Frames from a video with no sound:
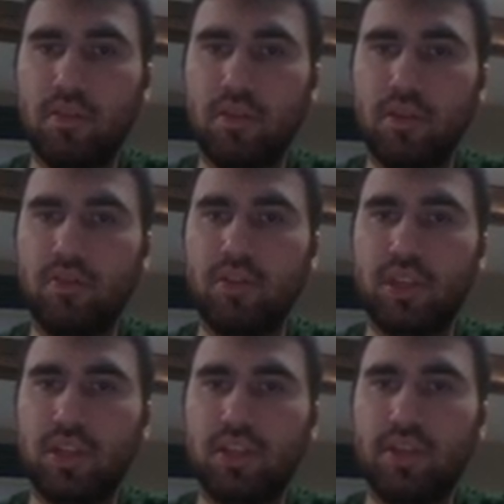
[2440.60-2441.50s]

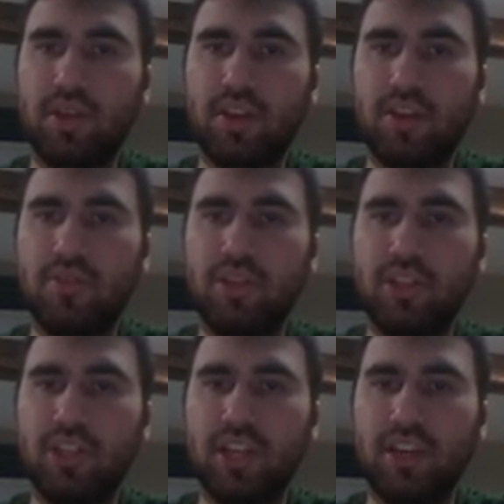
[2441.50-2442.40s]
Interesting. It's giving queen
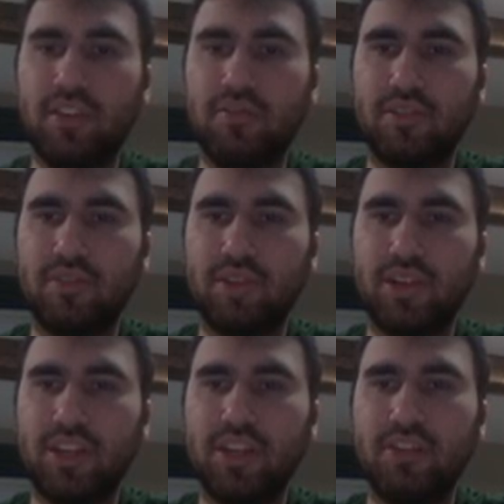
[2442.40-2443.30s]
g8, which is
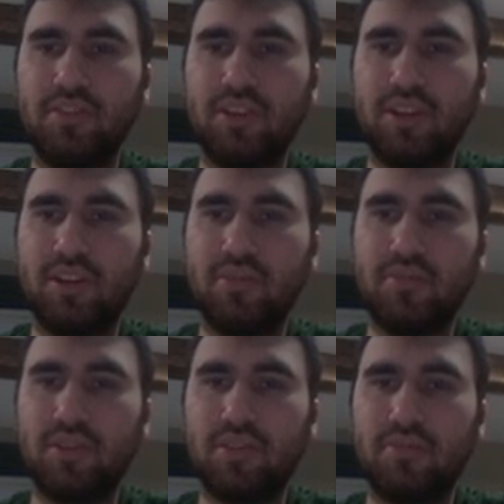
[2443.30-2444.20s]
very cute,
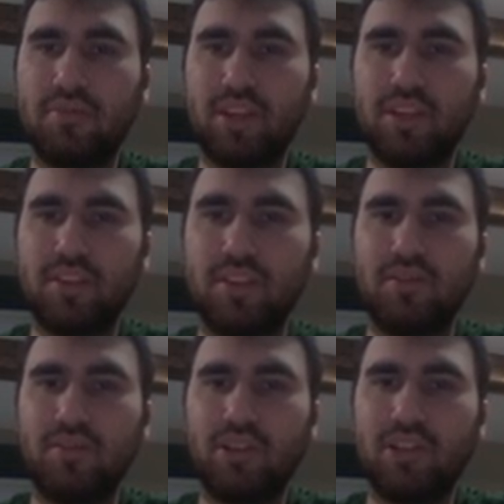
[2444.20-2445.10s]
because the point is
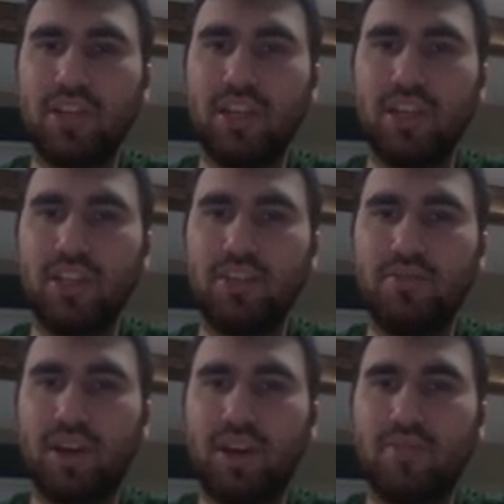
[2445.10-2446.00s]
rook g8,
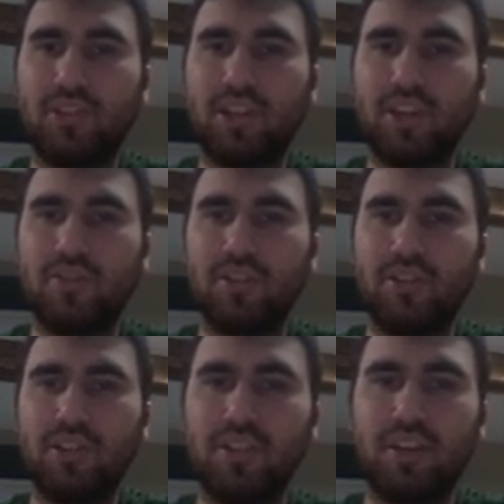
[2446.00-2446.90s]
d5 check, rook
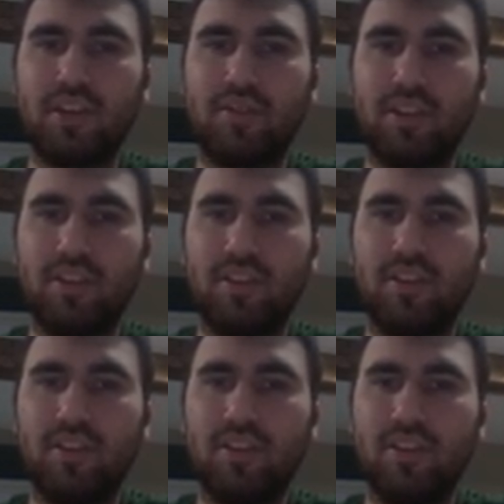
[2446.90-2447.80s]
g7,
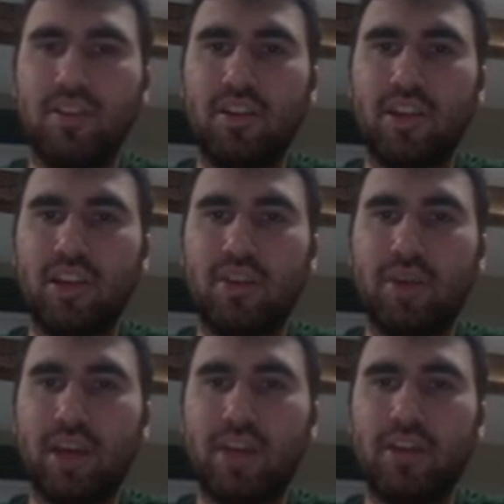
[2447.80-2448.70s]
and I get a
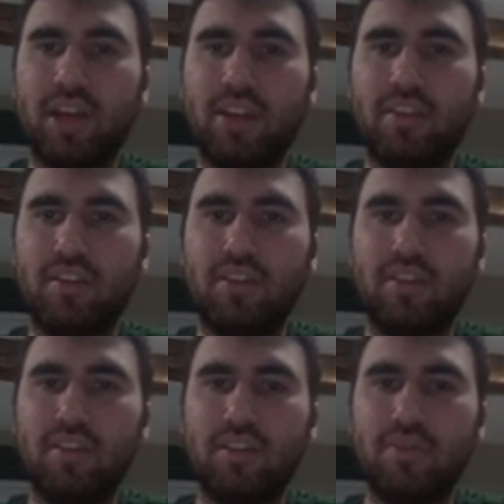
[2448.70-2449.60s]
back rank,
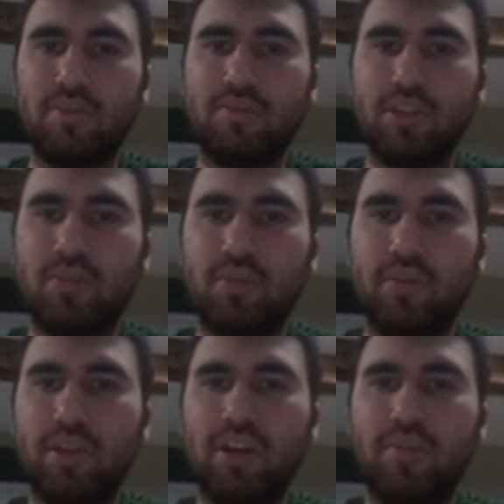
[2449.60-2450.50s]
because my bishop
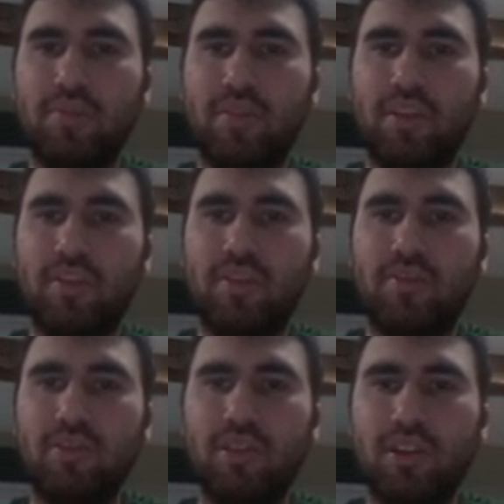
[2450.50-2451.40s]
opened up
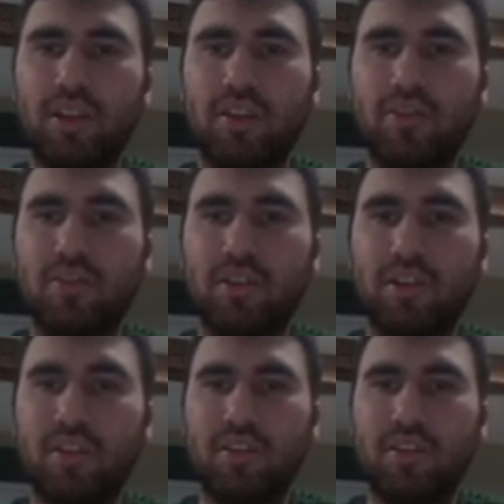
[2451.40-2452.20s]
with their king in the corner.